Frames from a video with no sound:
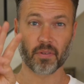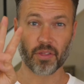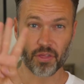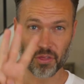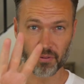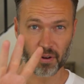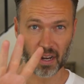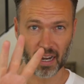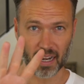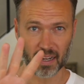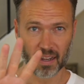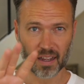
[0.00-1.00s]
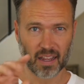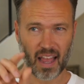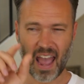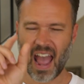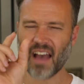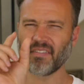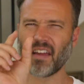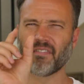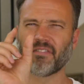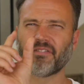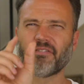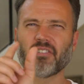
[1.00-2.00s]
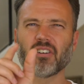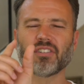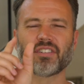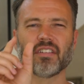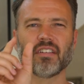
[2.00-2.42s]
three, have that first